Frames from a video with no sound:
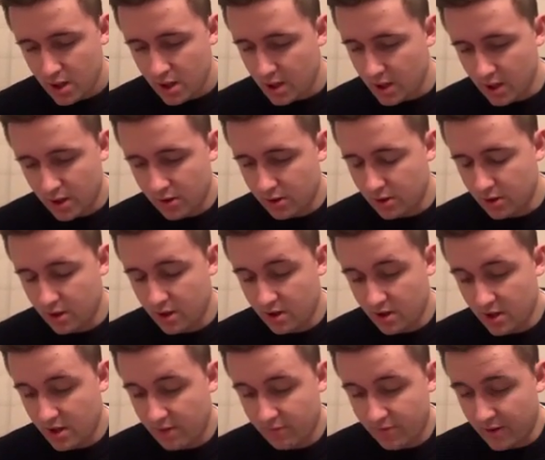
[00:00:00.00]

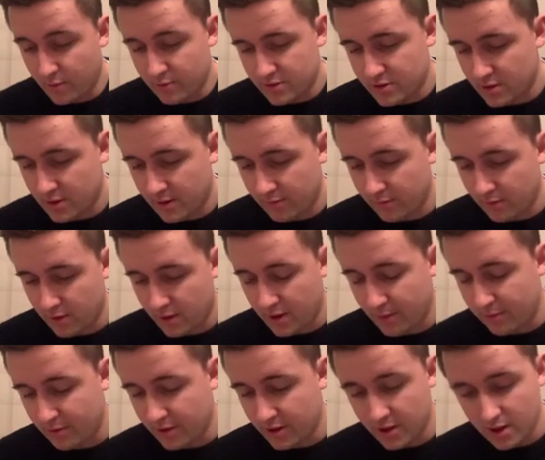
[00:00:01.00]
If there was another
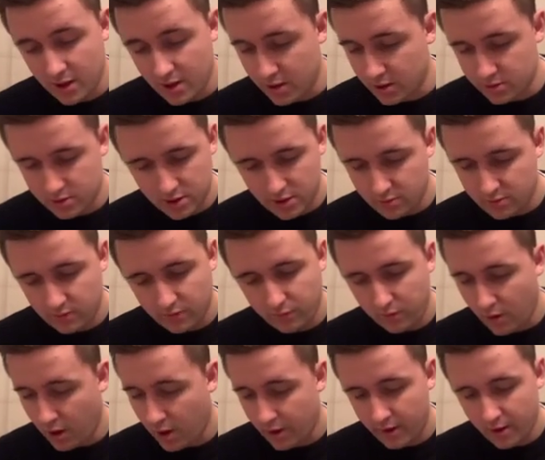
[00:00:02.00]
couple of yards, he was
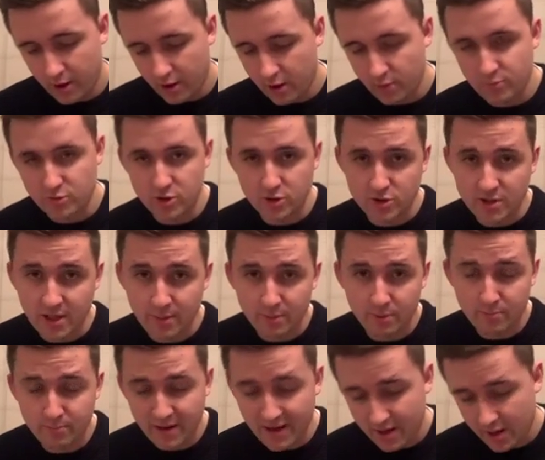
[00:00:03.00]
flying home, so
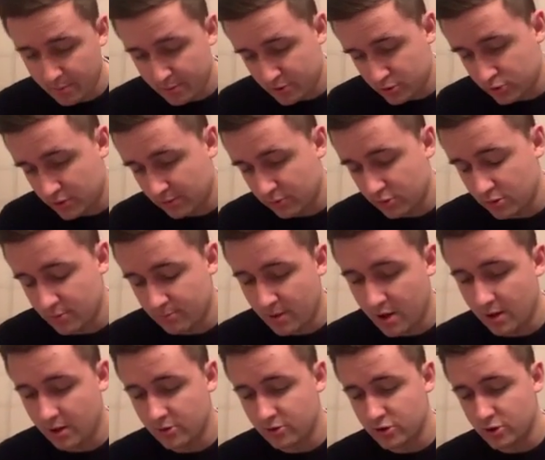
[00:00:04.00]
stepping back up and trip to a
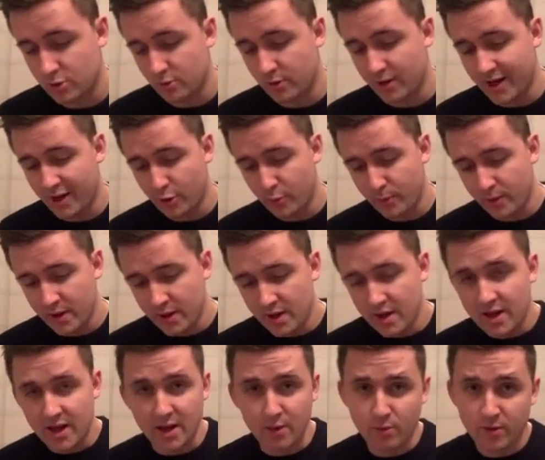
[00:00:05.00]
mile and two will help.
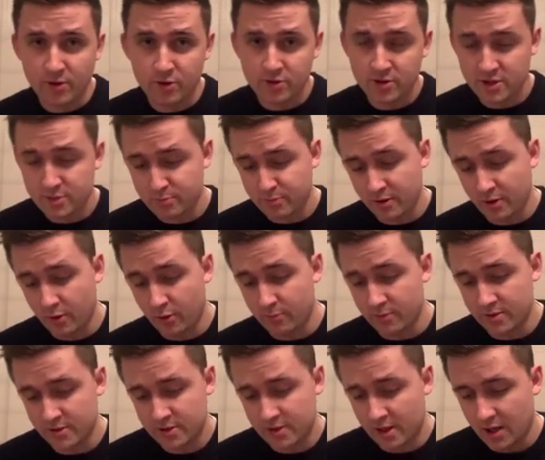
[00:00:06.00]
He won on his
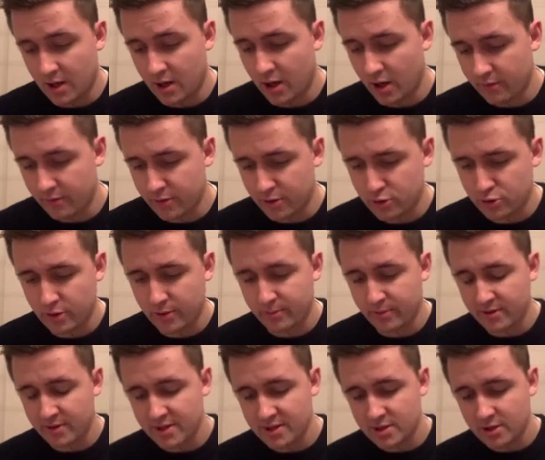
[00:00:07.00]
penultimate start over the trip,
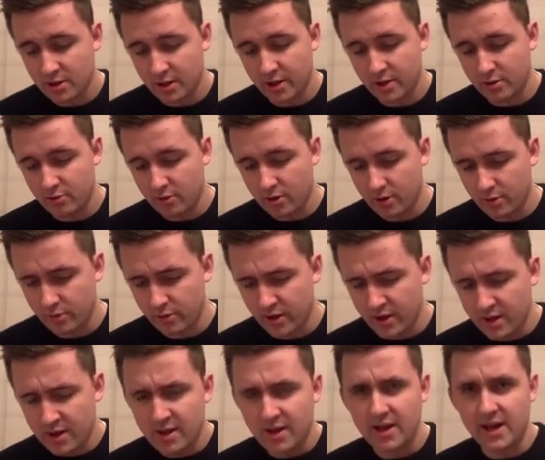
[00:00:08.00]
and this 9-year-old,
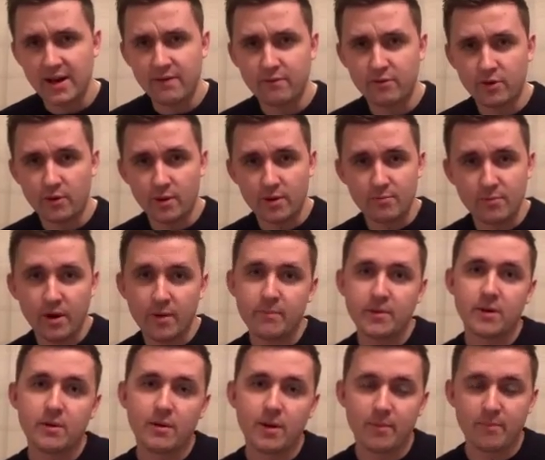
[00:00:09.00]
even though he might
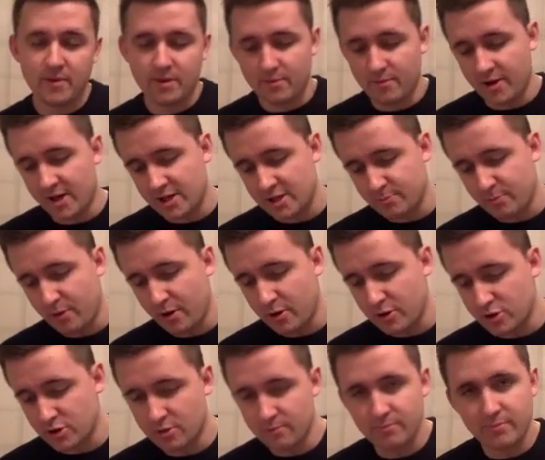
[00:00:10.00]
be a bit
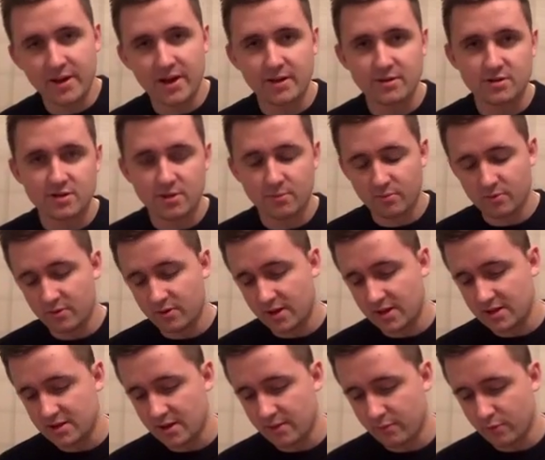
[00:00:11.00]
exposed compared to some of
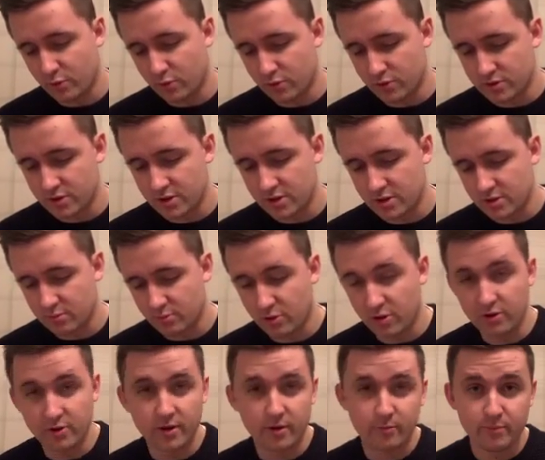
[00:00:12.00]
these other horses
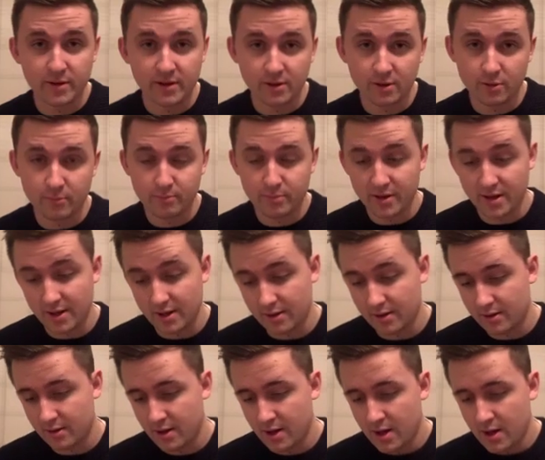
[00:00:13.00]
tomorrow that have been
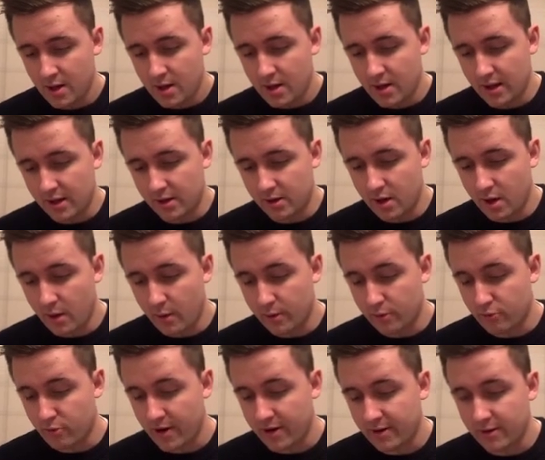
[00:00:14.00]
competing in lower
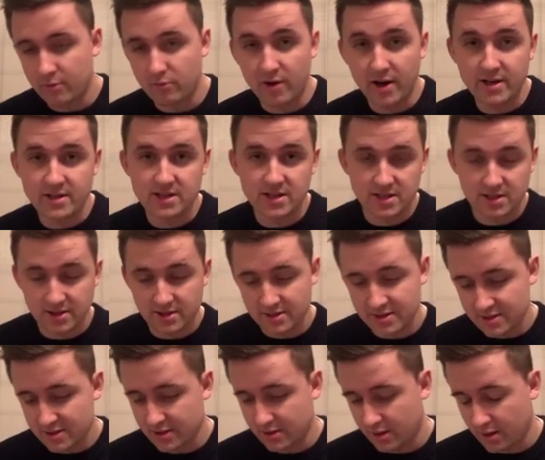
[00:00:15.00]
graded races and
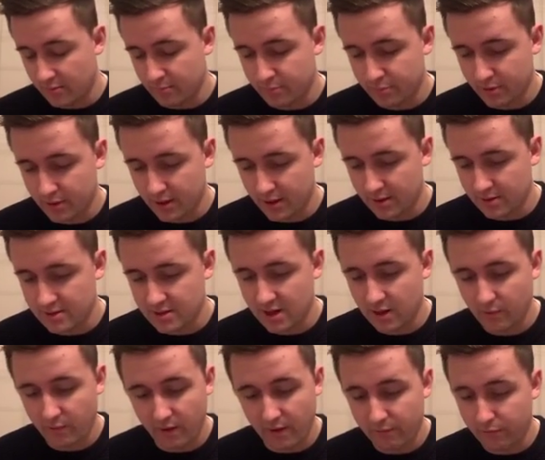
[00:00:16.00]
listed company in
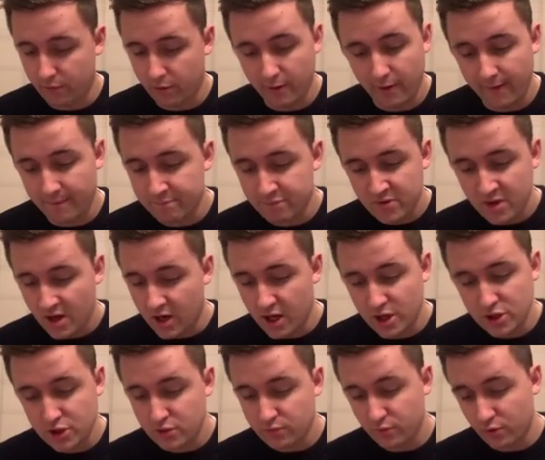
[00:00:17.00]
South Africa, I
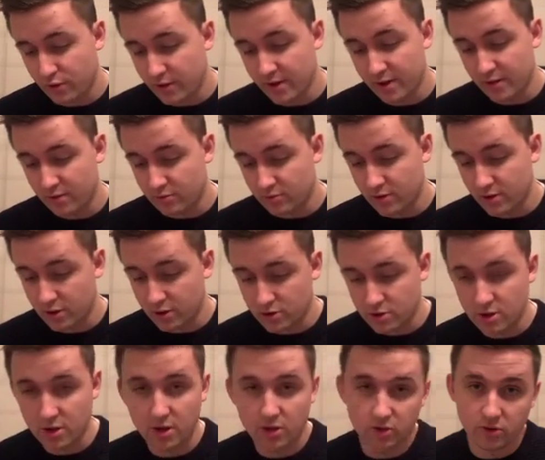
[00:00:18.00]
just thought he had a really good
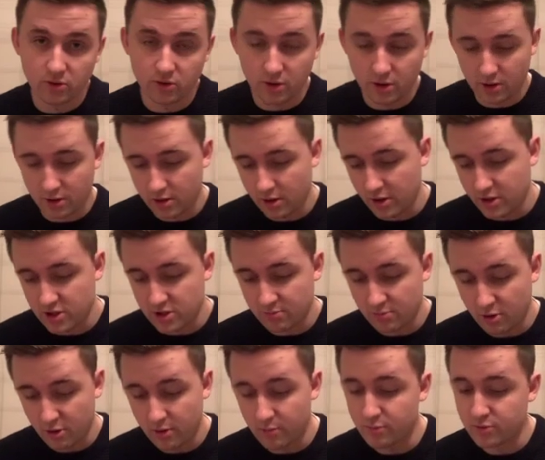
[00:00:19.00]
chance of going close
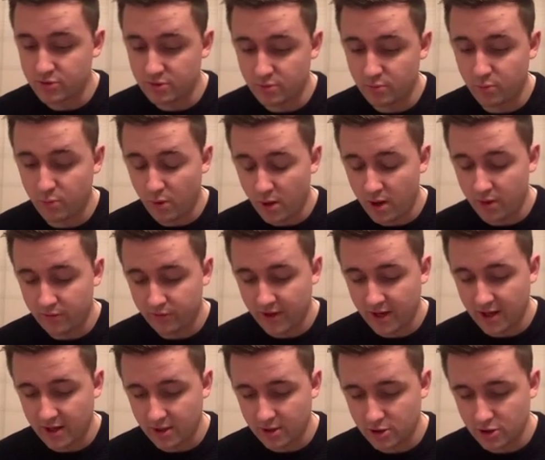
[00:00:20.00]
tomorrow and was worth
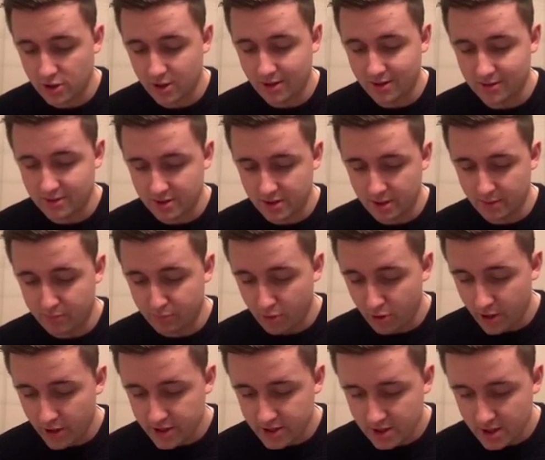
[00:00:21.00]
taking a chance at
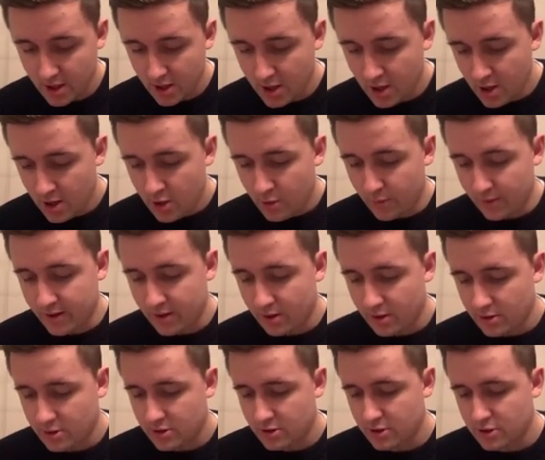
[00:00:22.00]
price. We then
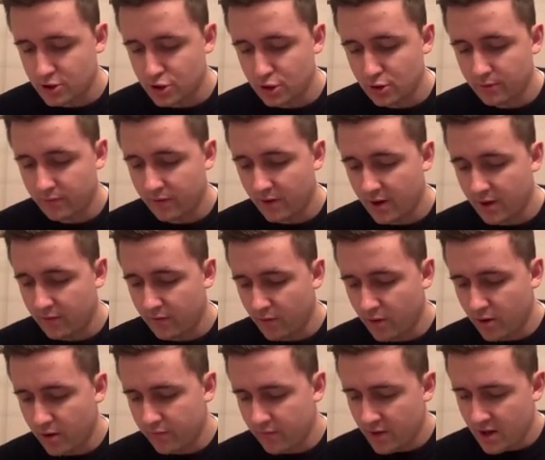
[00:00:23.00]
go to the
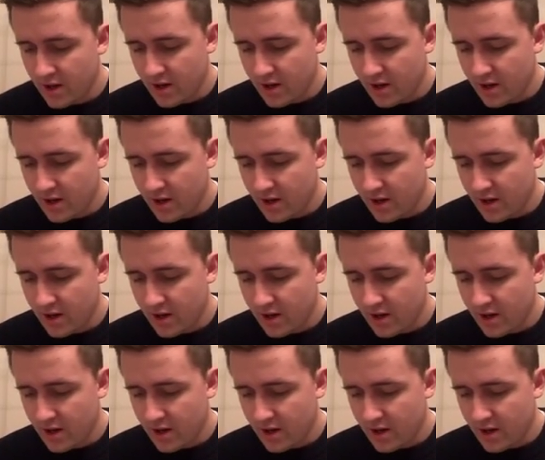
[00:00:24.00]
235,